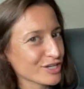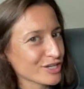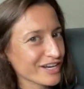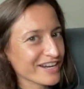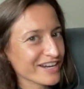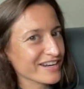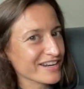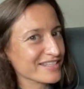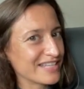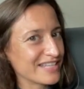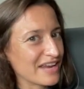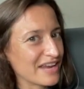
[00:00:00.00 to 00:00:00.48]

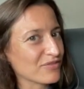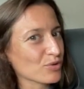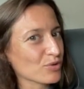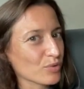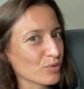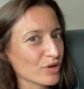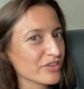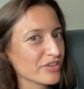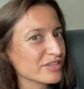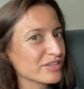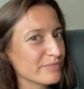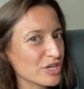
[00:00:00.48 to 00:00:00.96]
going to save the
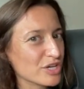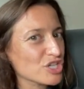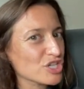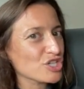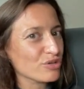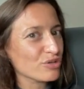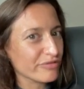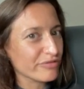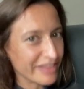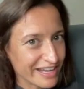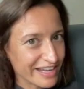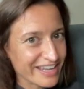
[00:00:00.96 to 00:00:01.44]
world as much as
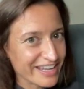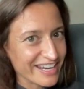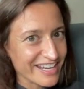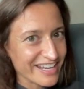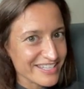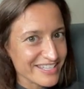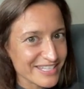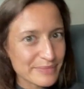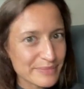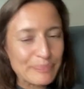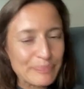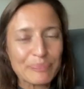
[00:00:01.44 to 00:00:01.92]
you think it
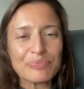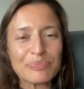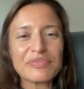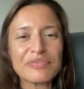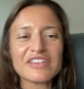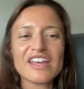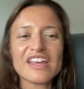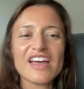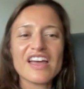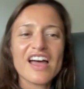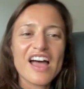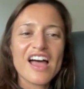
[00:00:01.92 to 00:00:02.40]
is.
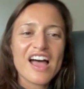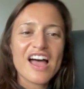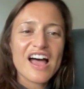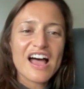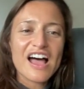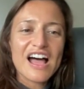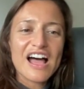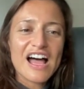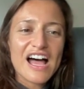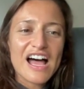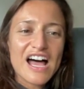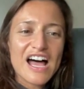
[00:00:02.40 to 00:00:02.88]

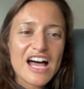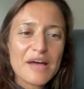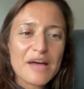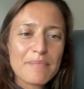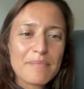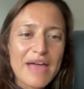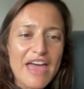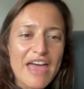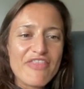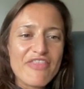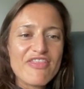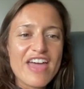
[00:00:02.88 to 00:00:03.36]

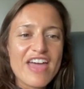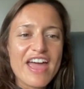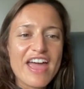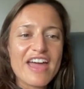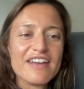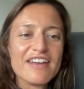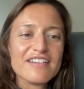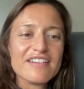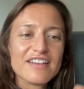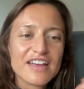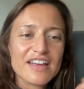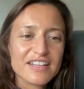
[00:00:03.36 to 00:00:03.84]
And
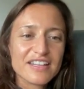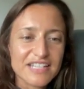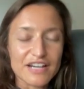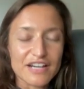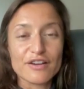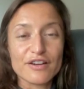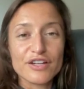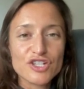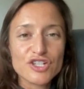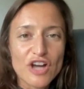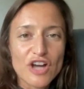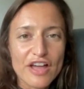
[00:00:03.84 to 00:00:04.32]
then
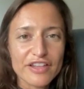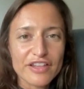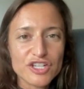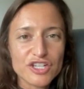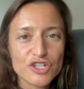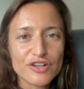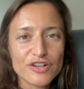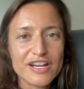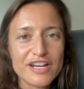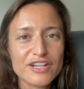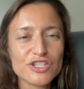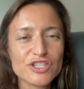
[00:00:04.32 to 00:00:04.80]

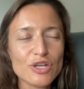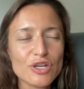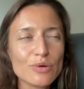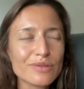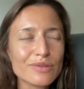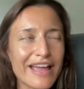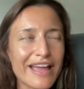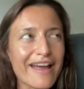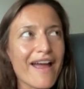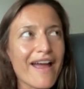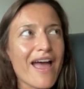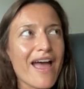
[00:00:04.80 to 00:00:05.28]
techno-idolatry. So
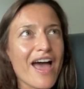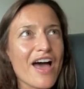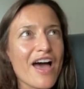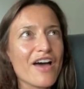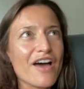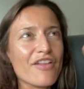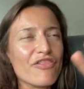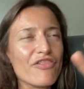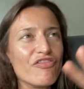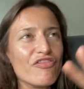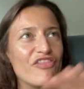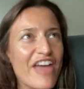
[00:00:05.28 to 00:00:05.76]
like
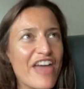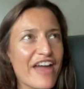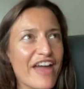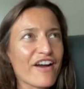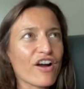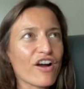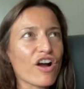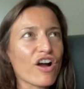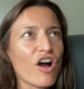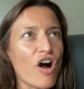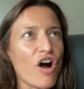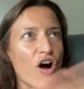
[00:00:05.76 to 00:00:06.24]

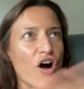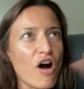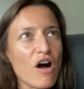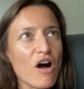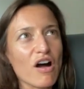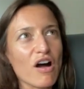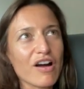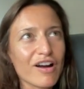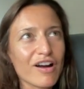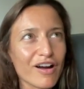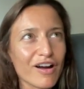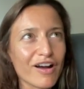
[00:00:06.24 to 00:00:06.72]
there
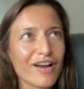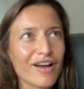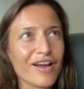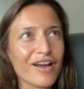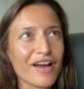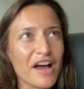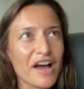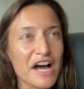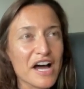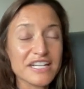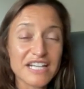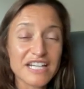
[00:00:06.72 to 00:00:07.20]
are
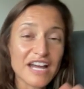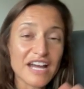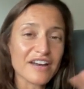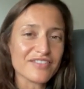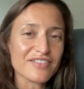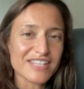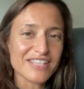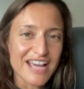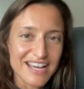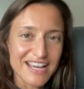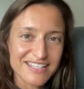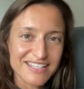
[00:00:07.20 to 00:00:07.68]
a ton of
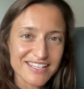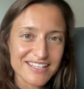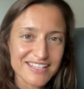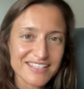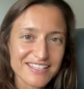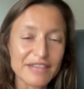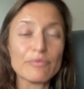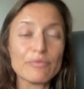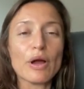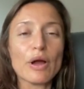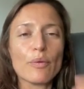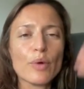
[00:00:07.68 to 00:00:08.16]
sciences,
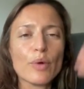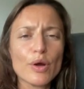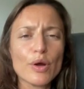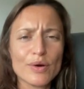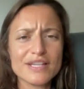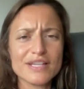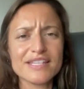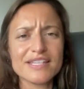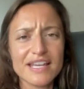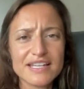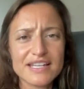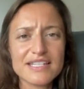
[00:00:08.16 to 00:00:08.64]
and we
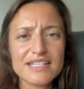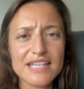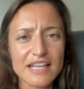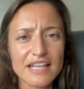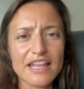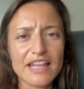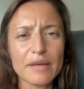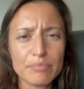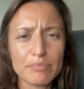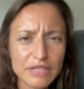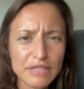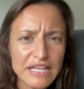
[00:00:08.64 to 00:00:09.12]
always like to say
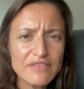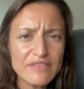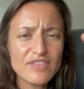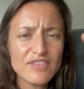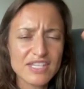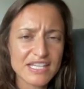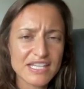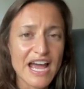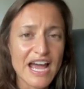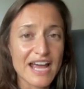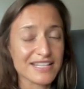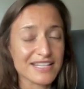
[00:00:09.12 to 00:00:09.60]
like believe the
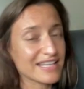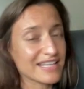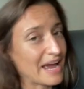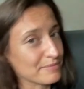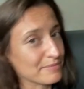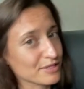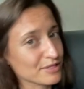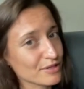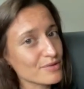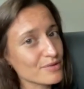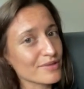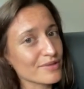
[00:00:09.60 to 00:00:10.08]
science.
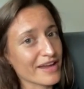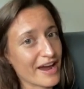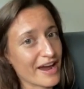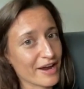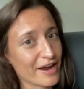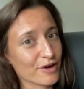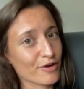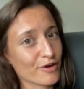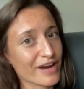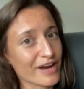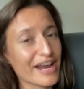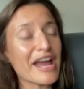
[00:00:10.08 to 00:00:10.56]
Absolutely, I
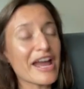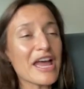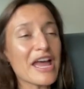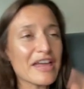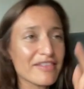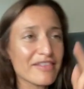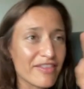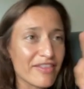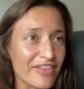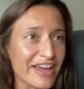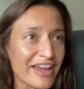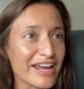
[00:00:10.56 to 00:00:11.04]
agree.
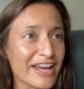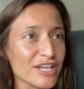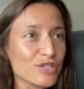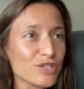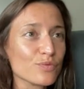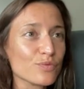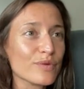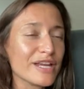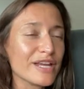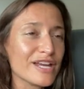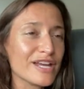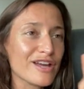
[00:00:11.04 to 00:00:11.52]
The thing is
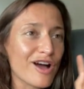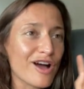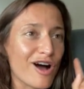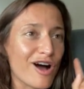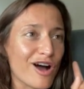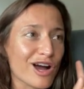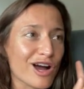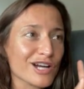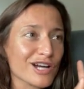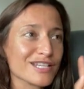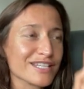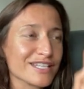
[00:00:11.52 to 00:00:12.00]
we
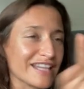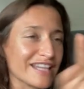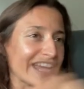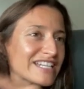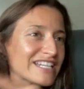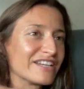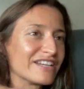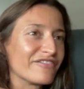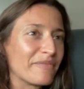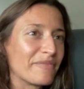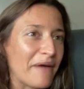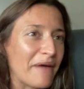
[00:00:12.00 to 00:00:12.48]
are
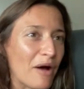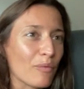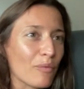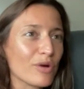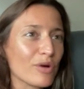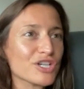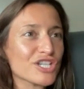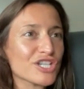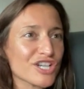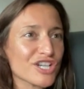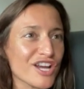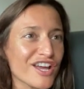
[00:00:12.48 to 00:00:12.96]
selective about
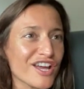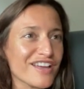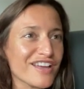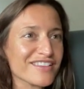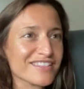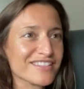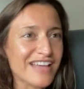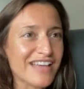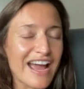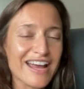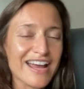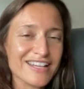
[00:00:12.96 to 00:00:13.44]
which
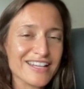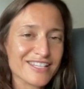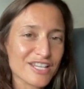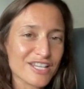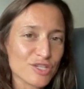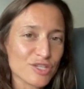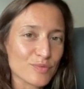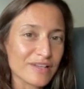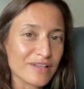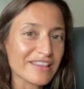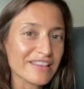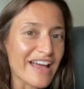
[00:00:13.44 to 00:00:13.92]

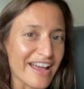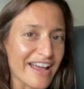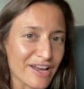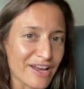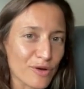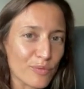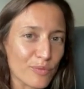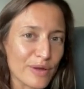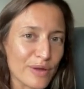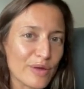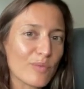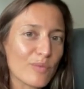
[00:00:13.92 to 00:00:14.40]
sciences we like.
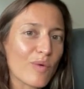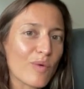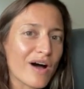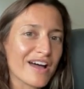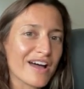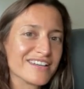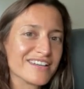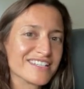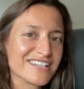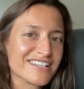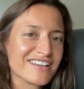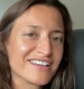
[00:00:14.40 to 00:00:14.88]
We
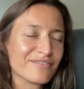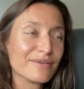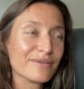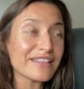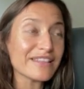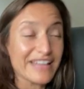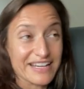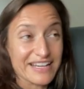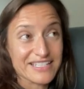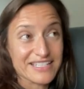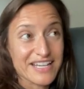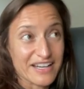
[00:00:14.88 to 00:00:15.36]

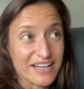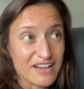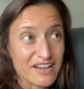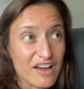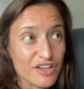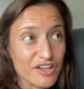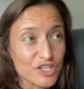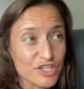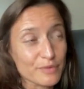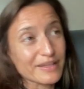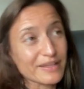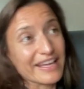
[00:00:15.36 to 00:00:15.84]
like
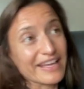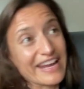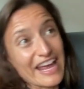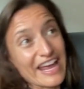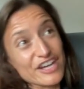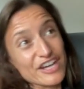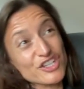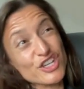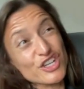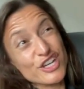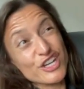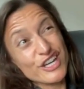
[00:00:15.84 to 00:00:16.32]
technology, we like
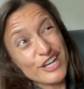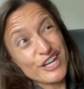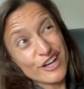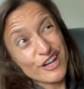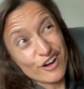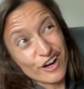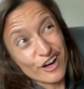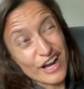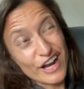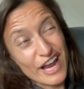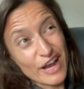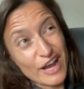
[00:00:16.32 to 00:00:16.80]

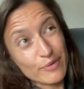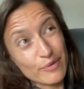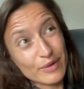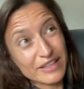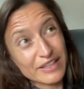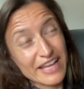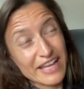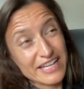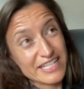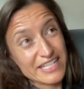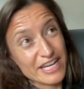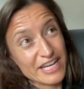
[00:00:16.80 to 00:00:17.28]
engineering, we
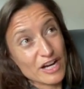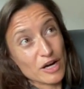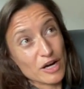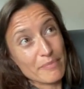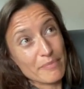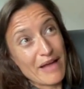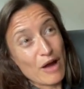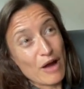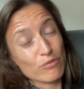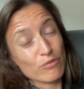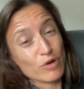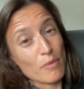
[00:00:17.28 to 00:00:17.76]
like to hear
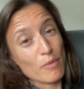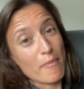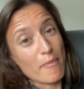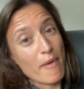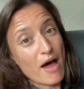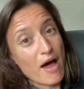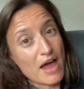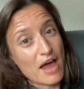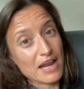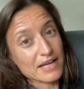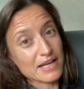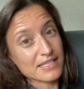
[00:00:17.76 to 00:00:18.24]
about
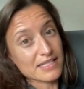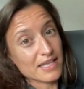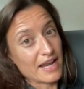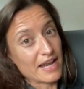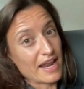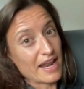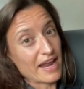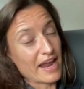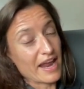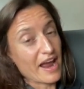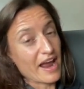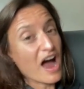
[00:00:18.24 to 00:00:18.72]
robotics and
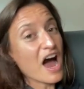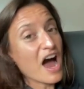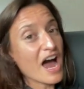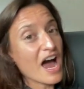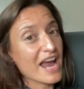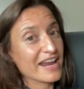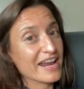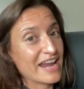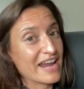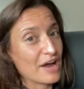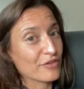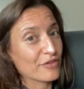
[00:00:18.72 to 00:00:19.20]
AI
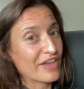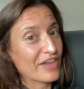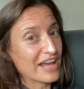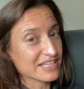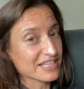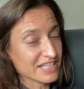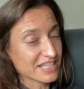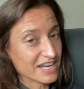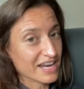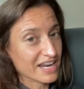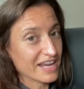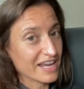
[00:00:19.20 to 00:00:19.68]
and how
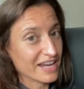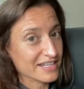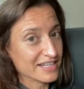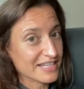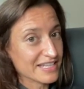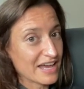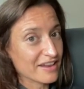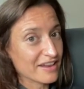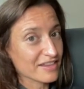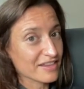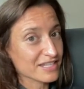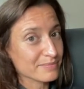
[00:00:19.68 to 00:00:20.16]
that's going to get us
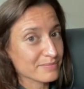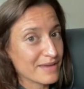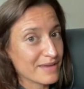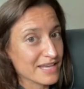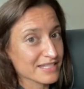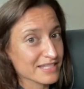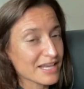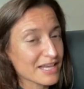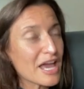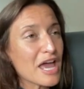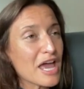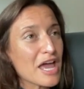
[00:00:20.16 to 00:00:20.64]
out of this
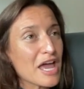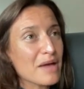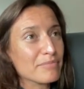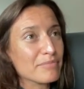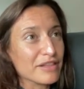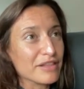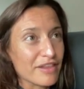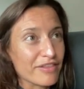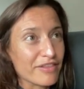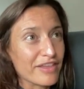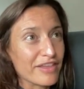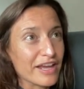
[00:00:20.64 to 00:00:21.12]
mess.
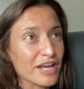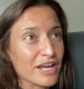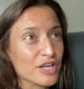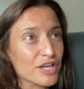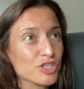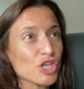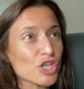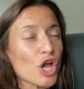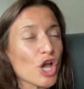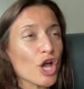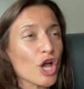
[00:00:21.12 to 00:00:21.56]
But the thing is,